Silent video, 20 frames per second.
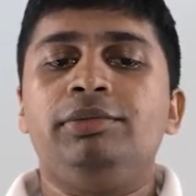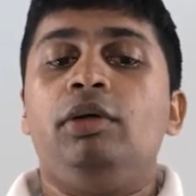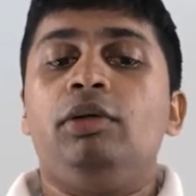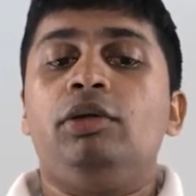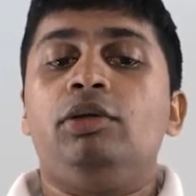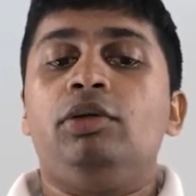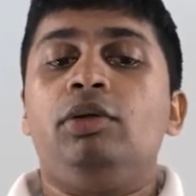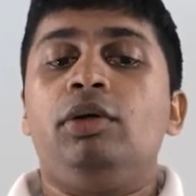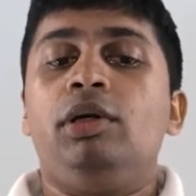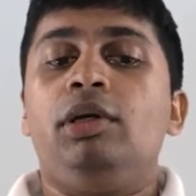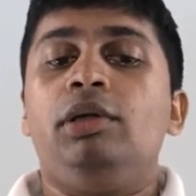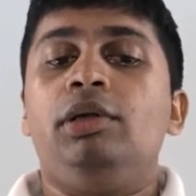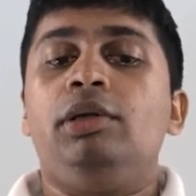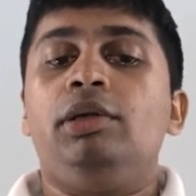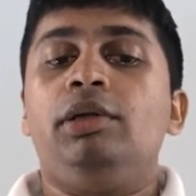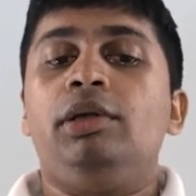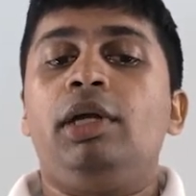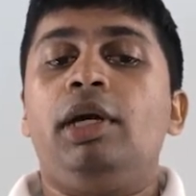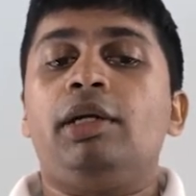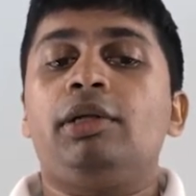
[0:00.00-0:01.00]
So in
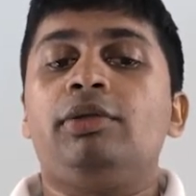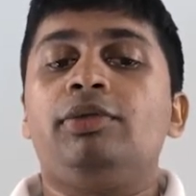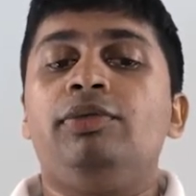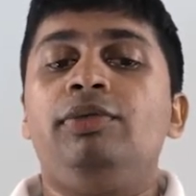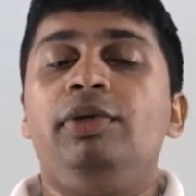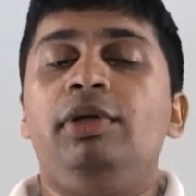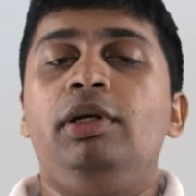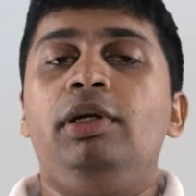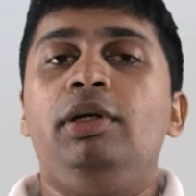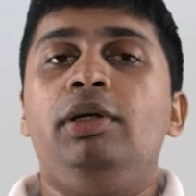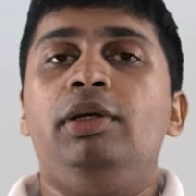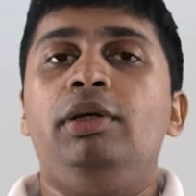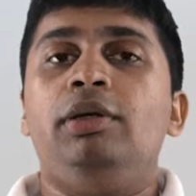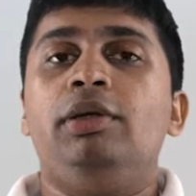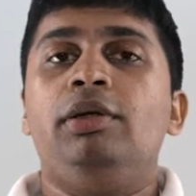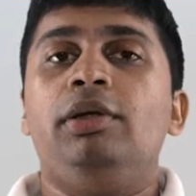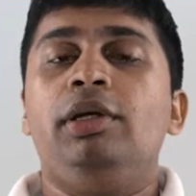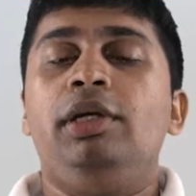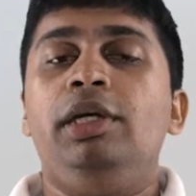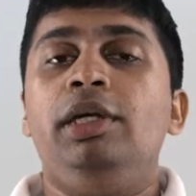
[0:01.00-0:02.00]
text field,
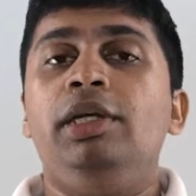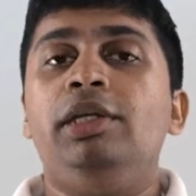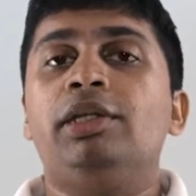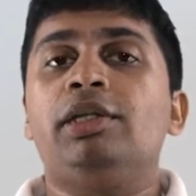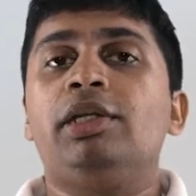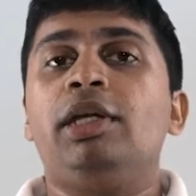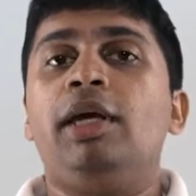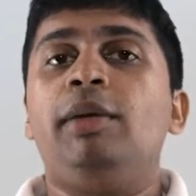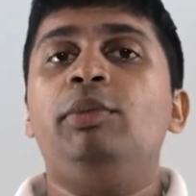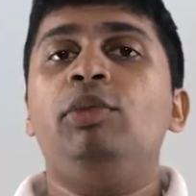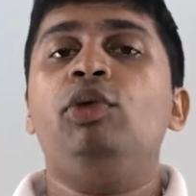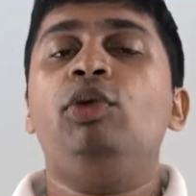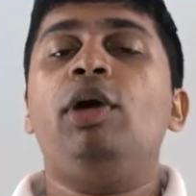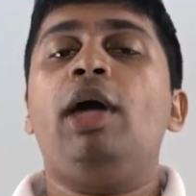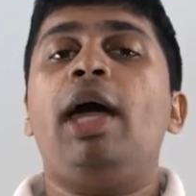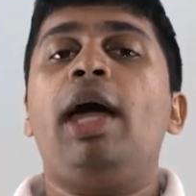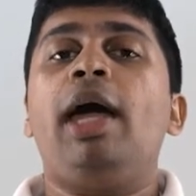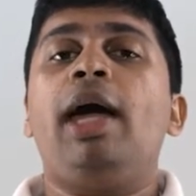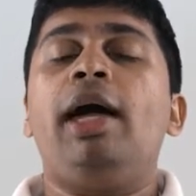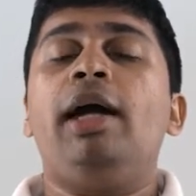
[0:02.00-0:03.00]
each time you
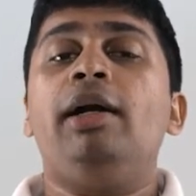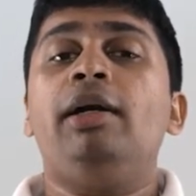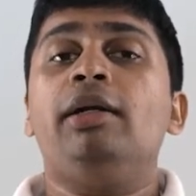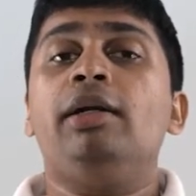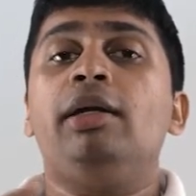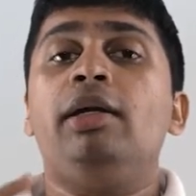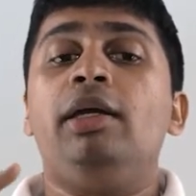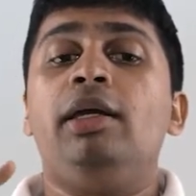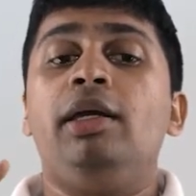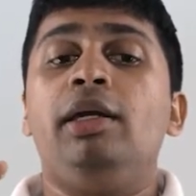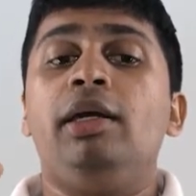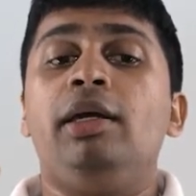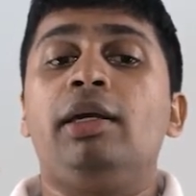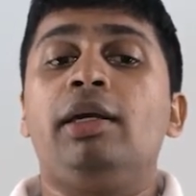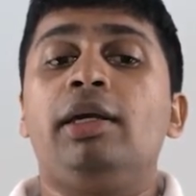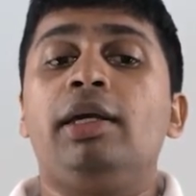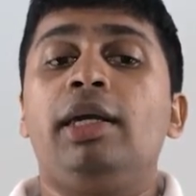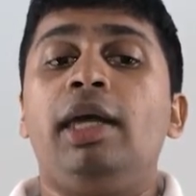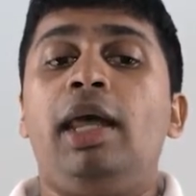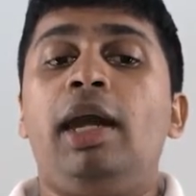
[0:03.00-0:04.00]
add a
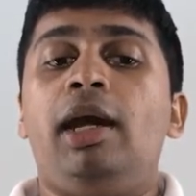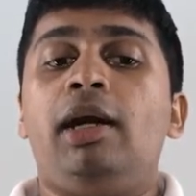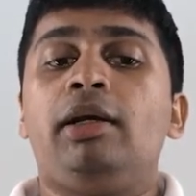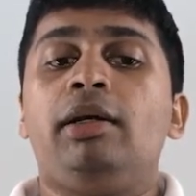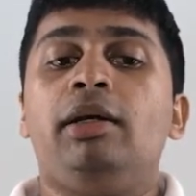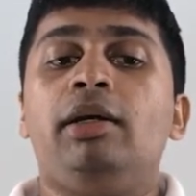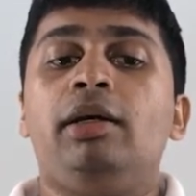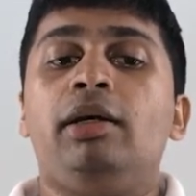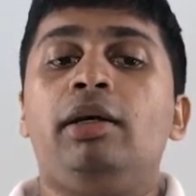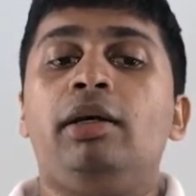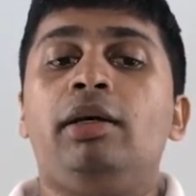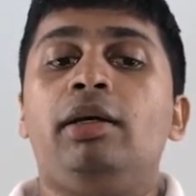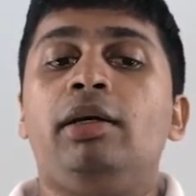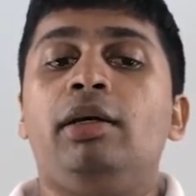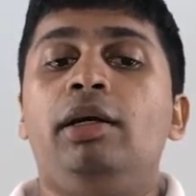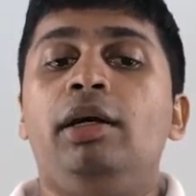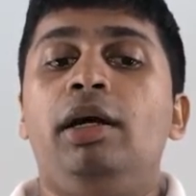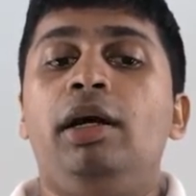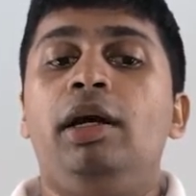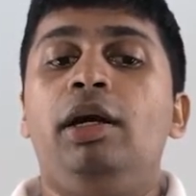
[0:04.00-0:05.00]
character
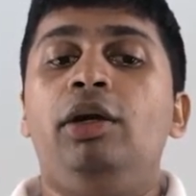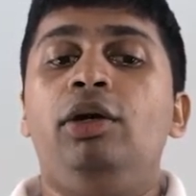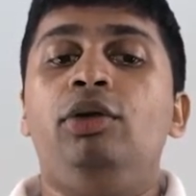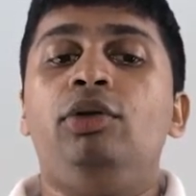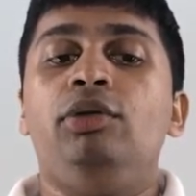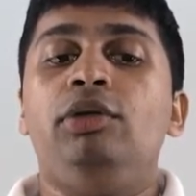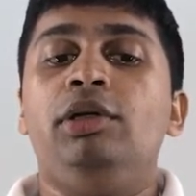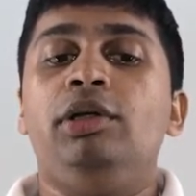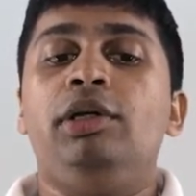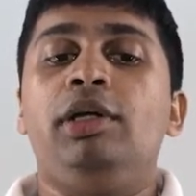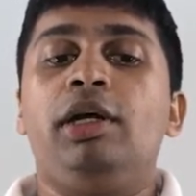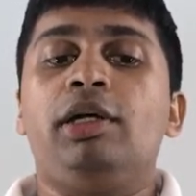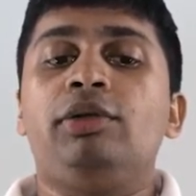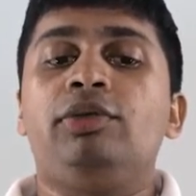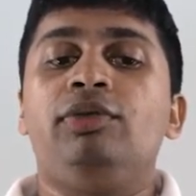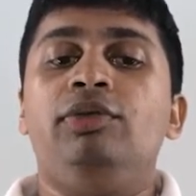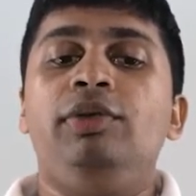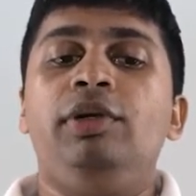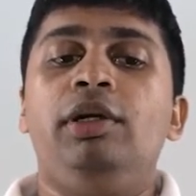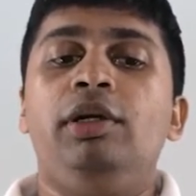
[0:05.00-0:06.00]
into the
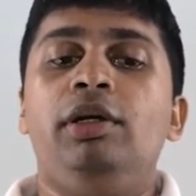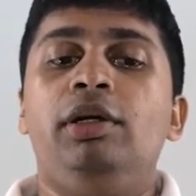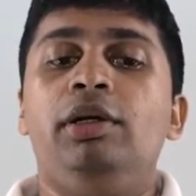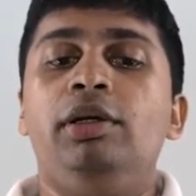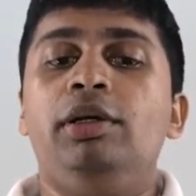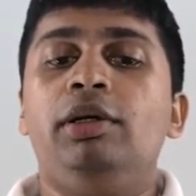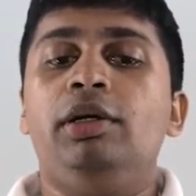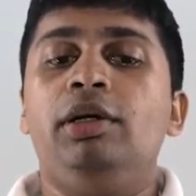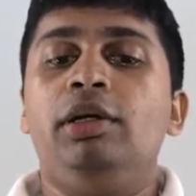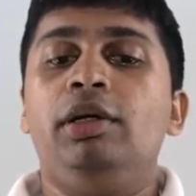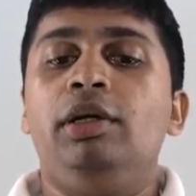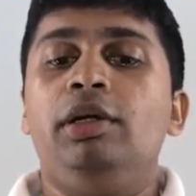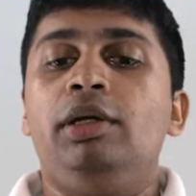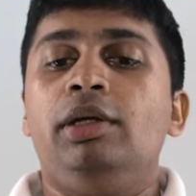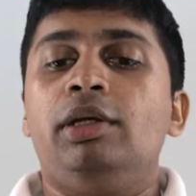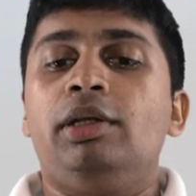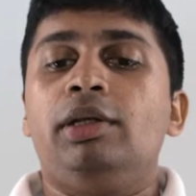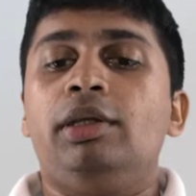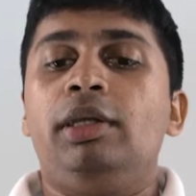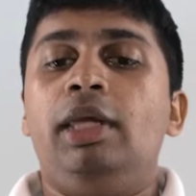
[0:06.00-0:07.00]
text field,
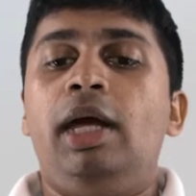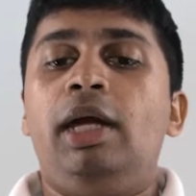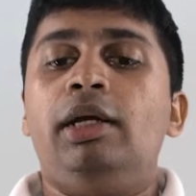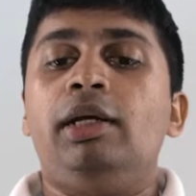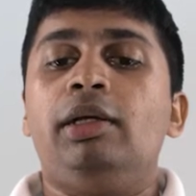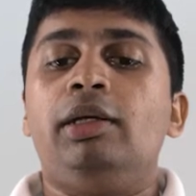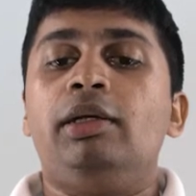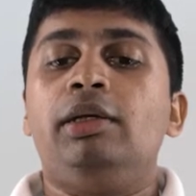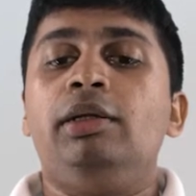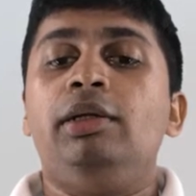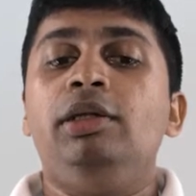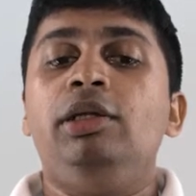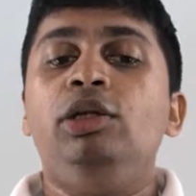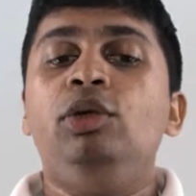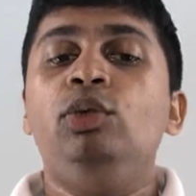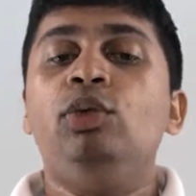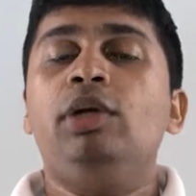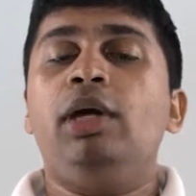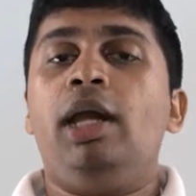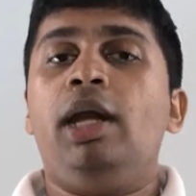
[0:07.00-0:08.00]
that
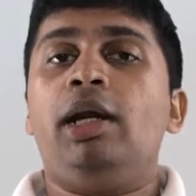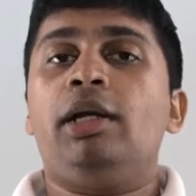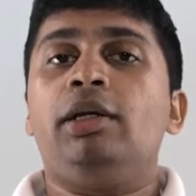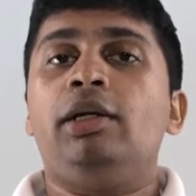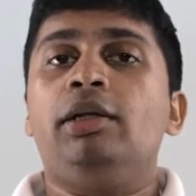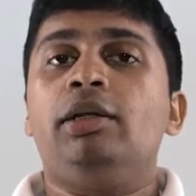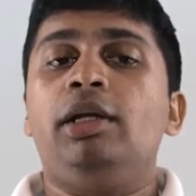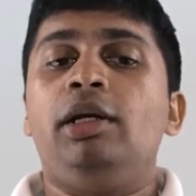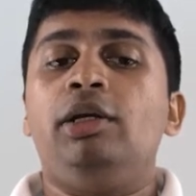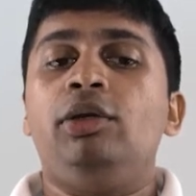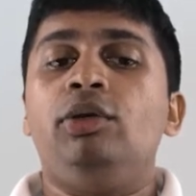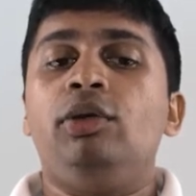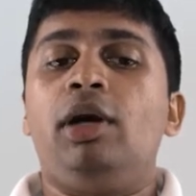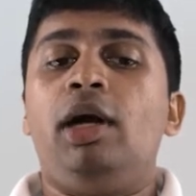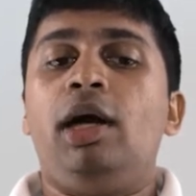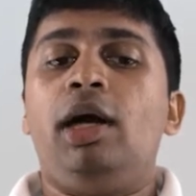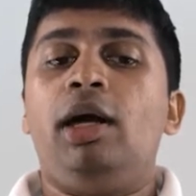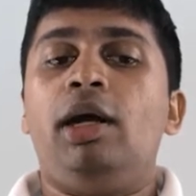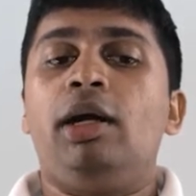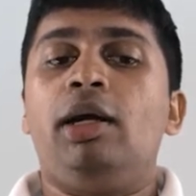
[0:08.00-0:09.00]
new character that you
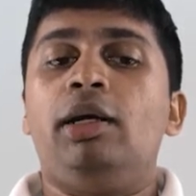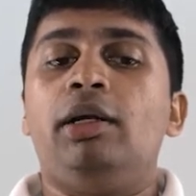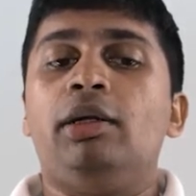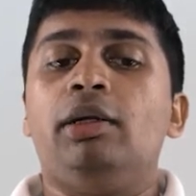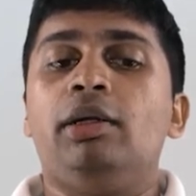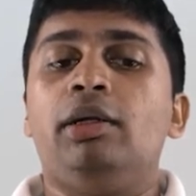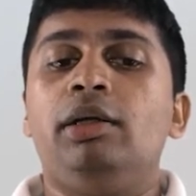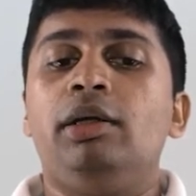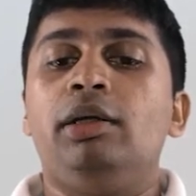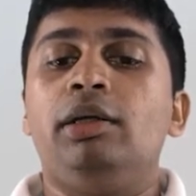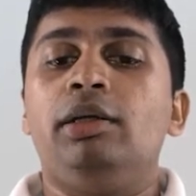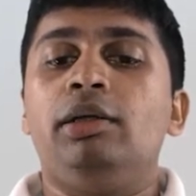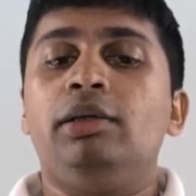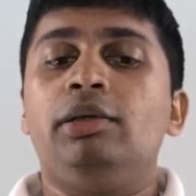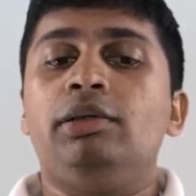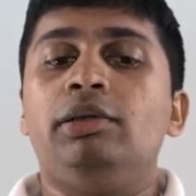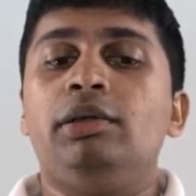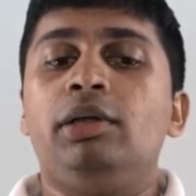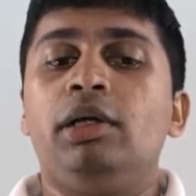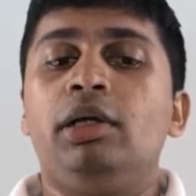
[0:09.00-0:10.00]
add
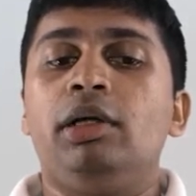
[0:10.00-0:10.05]
is